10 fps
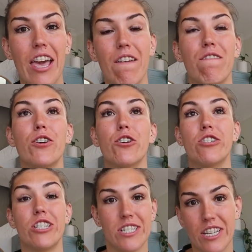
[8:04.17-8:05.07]
if
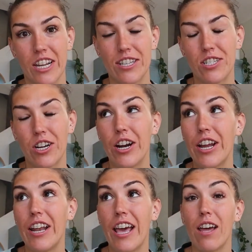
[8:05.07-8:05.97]
you're just getting
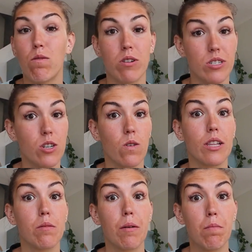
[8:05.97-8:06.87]
started and want to know a
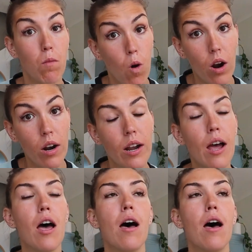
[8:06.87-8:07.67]
little bit more.